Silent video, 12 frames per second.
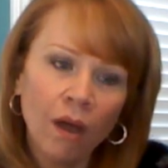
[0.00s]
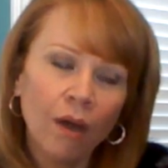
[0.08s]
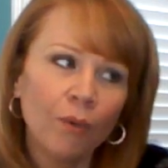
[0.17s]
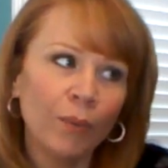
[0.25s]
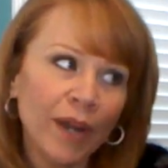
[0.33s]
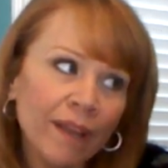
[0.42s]

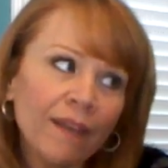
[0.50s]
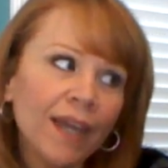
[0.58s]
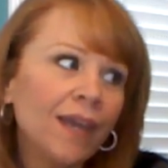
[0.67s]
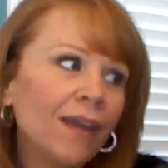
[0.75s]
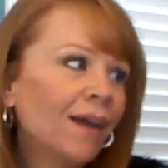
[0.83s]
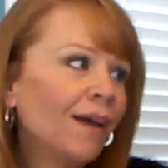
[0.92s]

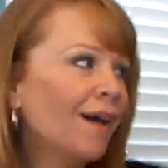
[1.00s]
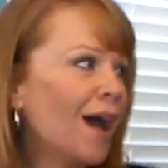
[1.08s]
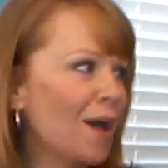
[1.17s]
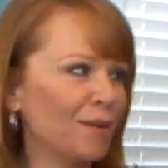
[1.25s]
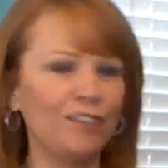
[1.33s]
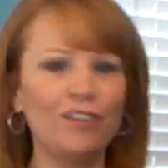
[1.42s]
Really?
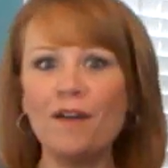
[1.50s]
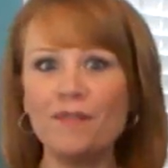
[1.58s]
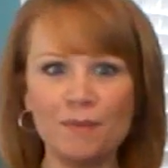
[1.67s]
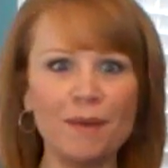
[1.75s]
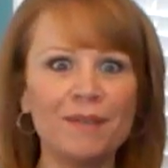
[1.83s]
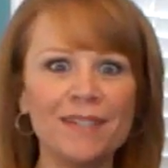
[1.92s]
I would love
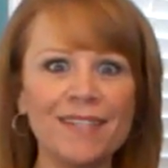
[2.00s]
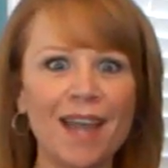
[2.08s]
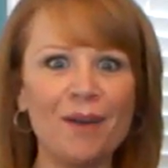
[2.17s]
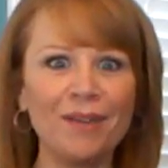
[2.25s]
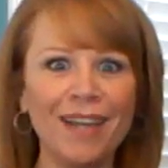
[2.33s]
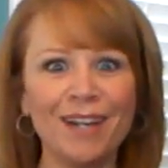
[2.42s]
to be able to say
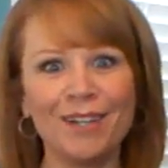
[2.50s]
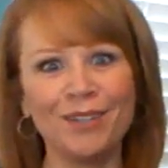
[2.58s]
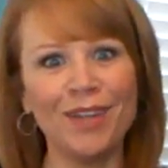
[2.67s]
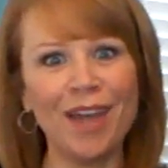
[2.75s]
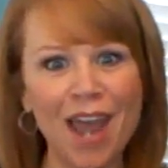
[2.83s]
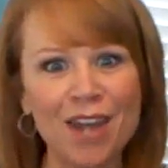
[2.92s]
I only
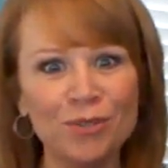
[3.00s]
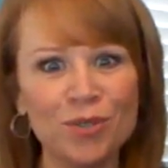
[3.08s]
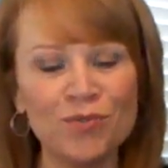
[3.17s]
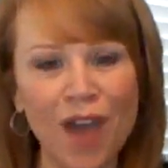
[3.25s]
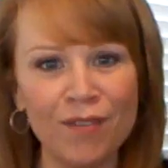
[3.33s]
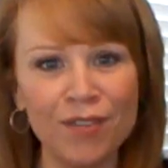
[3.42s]
had to lose
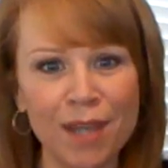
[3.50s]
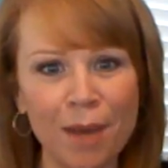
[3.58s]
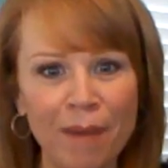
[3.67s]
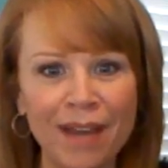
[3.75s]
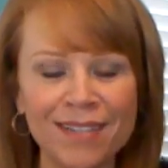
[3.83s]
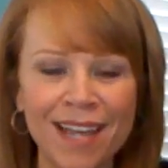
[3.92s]
5 or 10
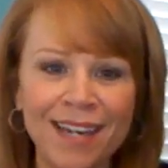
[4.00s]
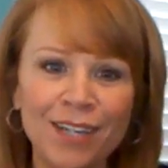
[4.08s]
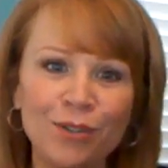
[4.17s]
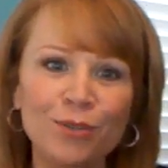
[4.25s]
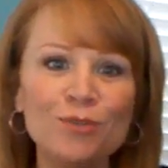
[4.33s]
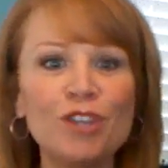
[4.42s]
pounds. I need
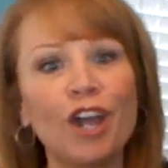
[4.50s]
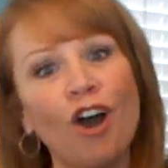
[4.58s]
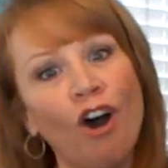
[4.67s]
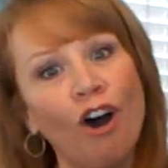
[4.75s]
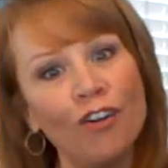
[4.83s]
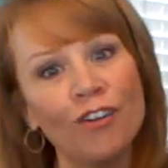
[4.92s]
to lose like
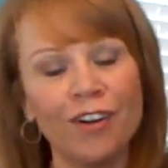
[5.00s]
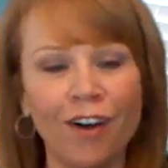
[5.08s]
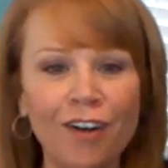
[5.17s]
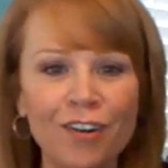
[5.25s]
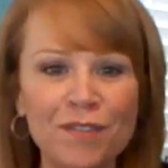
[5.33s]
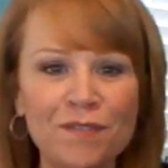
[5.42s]
100,
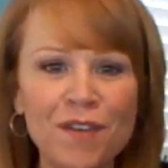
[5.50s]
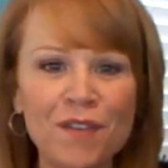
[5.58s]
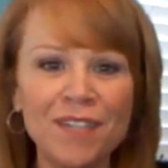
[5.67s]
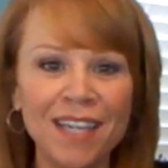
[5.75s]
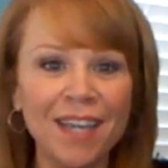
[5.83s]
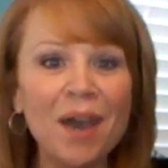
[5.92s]

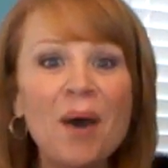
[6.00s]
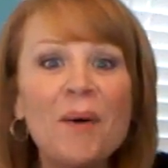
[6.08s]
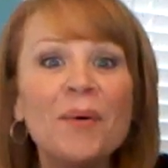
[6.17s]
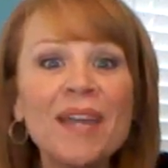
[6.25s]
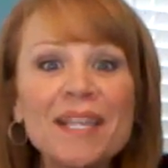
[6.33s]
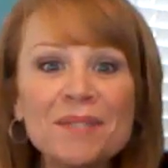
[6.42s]
150.
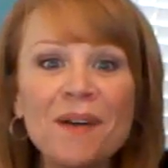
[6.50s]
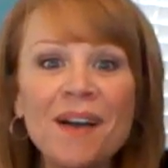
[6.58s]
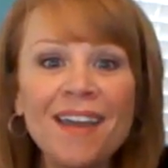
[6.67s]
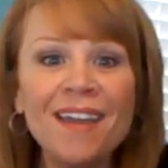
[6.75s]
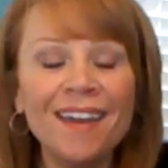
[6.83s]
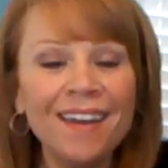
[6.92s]
Well, guess
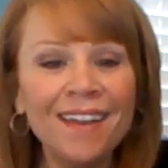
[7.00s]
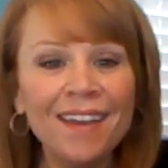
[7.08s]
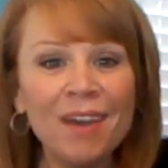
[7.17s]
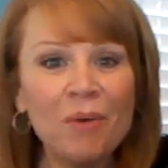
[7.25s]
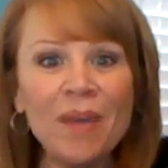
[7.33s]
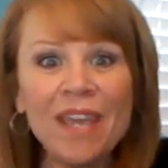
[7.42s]
what?
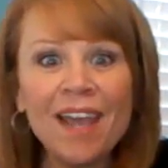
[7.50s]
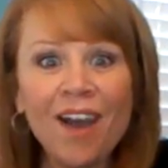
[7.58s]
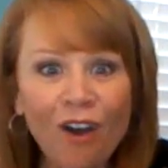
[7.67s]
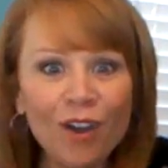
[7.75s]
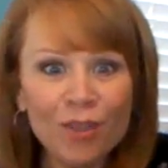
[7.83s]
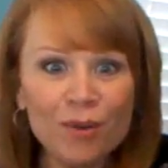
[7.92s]
We
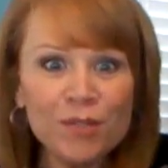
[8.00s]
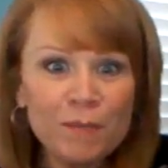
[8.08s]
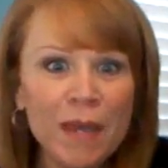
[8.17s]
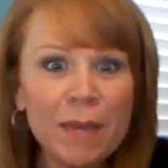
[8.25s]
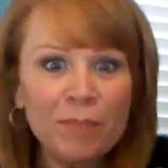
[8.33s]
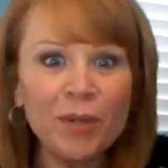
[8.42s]
are those
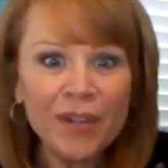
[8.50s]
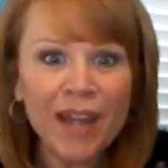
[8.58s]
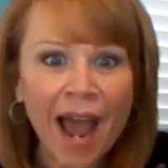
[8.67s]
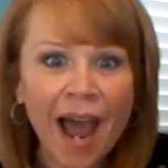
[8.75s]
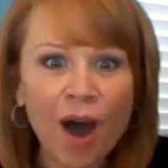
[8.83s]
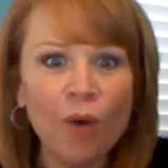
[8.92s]
people
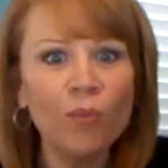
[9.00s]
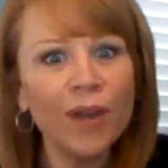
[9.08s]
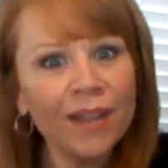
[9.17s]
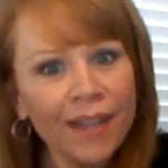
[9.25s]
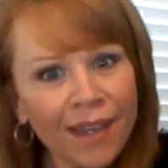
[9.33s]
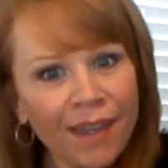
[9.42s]
now.
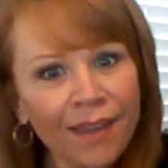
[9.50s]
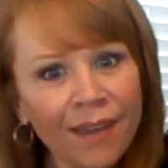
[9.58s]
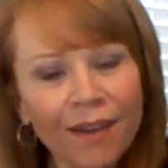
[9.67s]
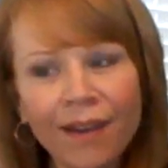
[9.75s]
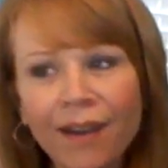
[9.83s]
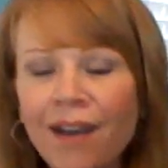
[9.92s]
Really?
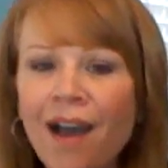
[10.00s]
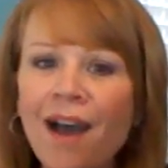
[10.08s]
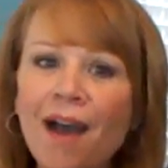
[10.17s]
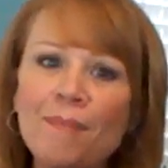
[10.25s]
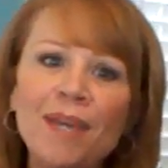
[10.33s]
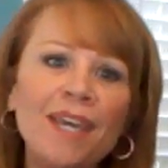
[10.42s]

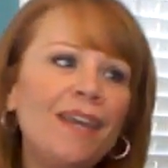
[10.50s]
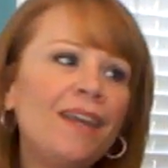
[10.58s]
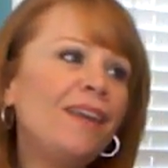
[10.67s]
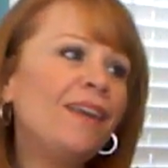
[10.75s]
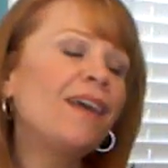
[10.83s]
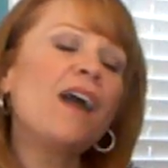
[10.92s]
I
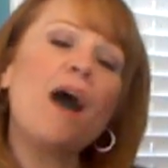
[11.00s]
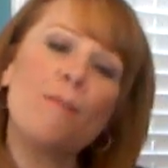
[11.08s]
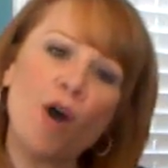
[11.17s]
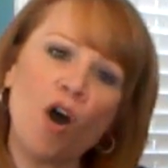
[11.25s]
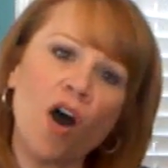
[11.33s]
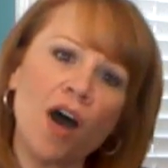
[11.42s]
mean, come
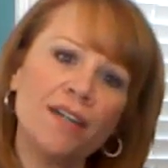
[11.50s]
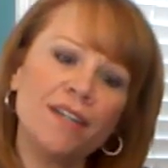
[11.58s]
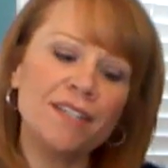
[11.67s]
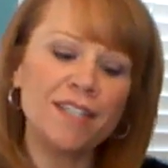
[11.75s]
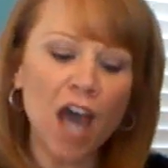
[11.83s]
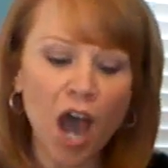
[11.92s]
on.
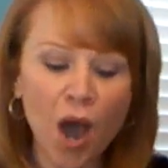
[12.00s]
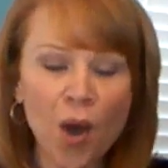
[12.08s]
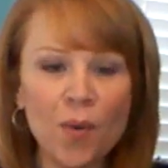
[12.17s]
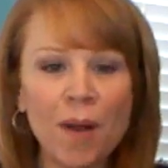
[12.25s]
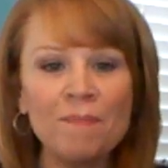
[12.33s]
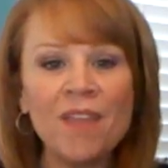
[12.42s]

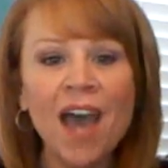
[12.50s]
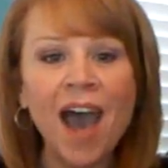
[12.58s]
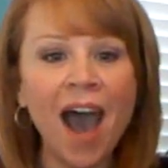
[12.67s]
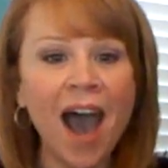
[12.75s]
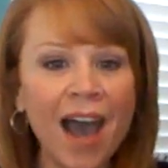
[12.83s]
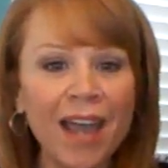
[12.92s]
So
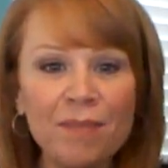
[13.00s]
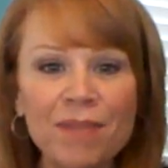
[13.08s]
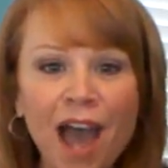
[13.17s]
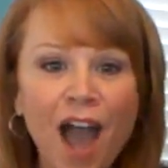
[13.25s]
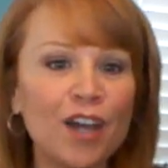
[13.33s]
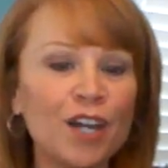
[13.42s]
I am
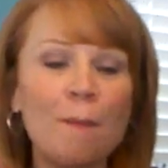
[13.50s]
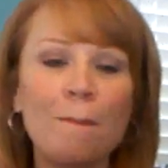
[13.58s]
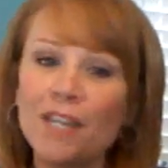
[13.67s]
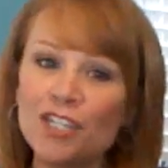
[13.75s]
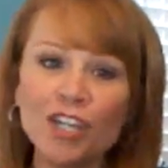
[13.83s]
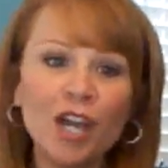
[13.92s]
not going to
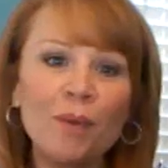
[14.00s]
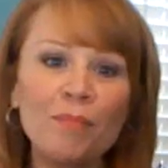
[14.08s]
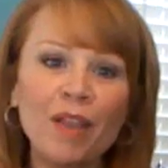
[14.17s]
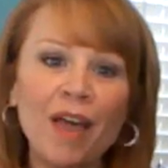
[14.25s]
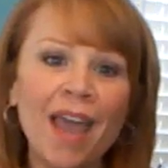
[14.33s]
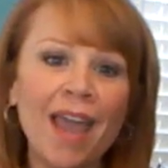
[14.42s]
bitch and
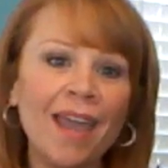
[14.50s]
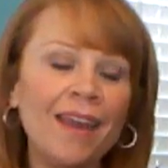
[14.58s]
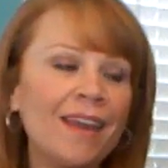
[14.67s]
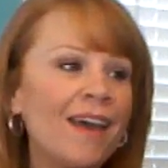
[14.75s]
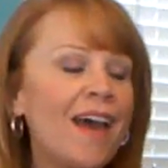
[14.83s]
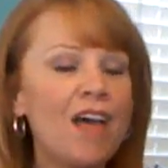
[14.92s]

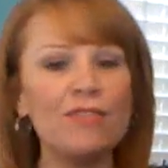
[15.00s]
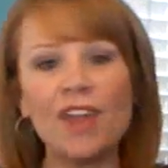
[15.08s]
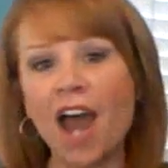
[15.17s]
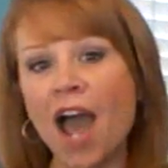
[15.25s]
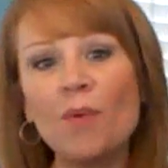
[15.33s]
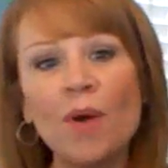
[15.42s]
complain that
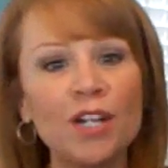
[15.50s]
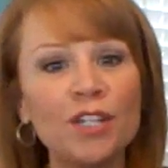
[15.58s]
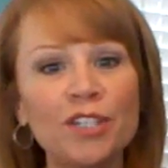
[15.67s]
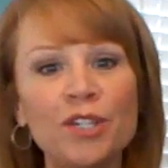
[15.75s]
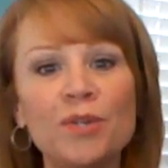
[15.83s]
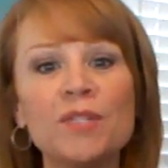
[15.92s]
I want to
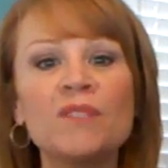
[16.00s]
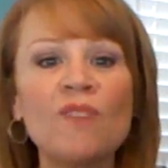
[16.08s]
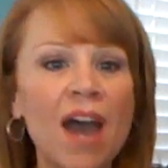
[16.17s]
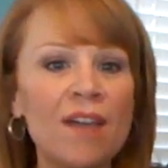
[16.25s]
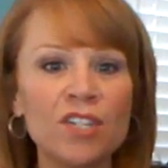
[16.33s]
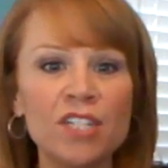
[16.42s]
lose
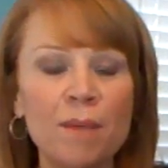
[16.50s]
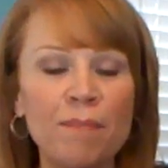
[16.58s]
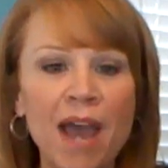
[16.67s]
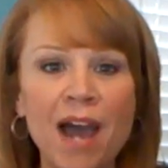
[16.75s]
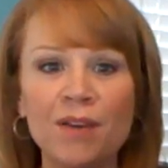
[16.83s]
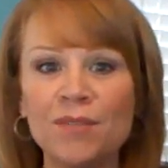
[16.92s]
5 or 10
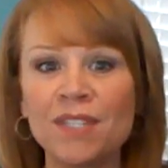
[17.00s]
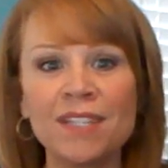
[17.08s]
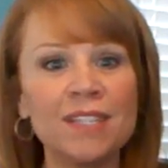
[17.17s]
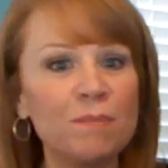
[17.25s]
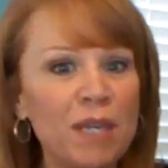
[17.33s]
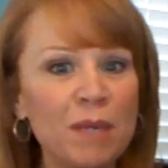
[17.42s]
pounds
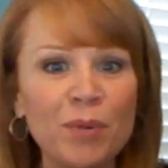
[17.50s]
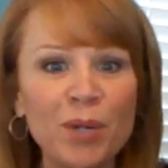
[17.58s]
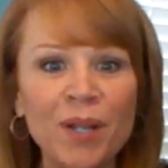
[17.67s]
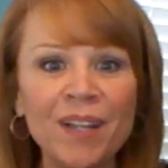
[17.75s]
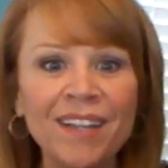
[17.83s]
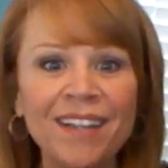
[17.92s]
because
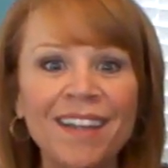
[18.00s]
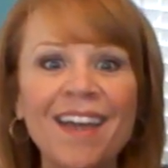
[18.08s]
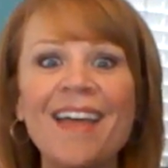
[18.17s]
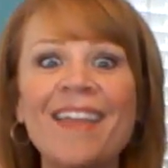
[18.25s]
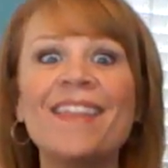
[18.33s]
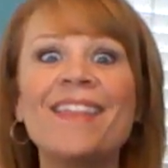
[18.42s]
people,
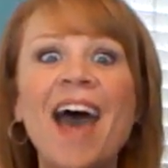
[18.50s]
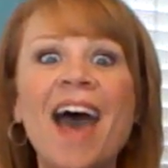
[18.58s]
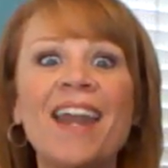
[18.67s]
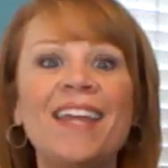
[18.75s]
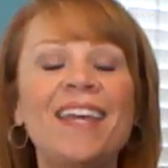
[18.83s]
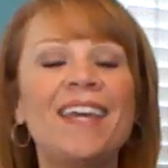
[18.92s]

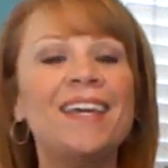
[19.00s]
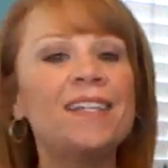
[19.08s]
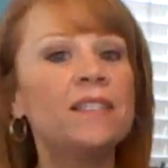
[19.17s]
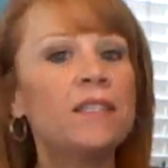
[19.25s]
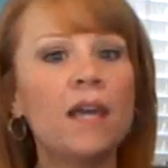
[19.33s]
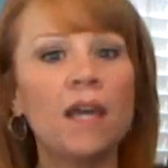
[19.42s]
that
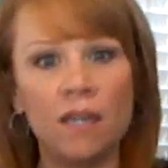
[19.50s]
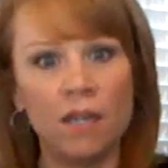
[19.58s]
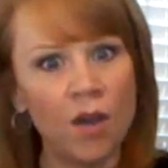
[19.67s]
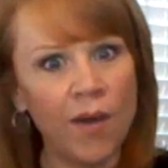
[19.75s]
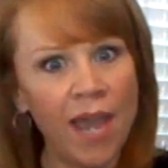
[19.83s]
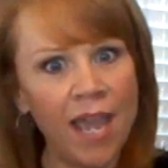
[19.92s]
is, and you
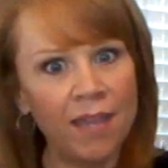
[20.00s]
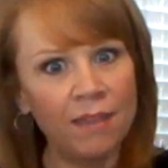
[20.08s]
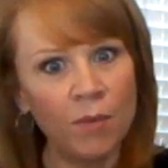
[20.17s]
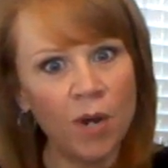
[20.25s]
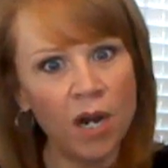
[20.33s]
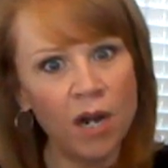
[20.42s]
know I hate
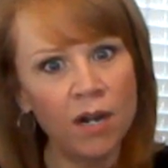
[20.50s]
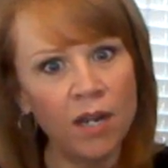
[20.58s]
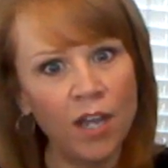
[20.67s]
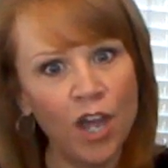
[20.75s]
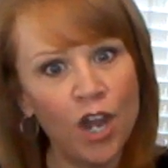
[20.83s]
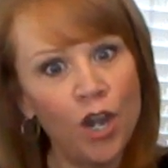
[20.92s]
the
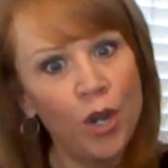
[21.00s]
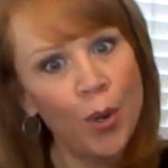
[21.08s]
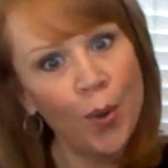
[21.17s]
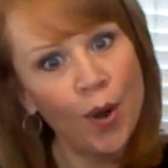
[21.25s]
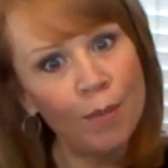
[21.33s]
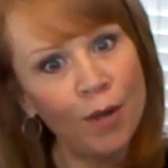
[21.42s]
word,
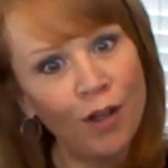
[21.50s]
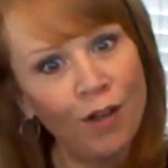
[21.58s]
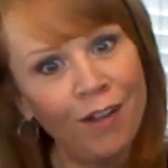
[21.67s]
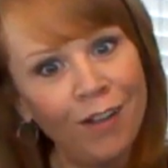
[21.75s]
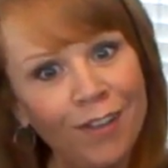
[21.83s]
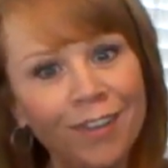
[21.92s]

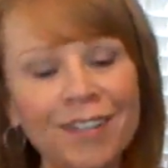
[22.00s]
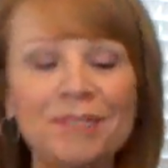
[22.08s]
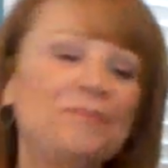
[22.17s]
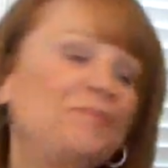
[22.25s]
normal.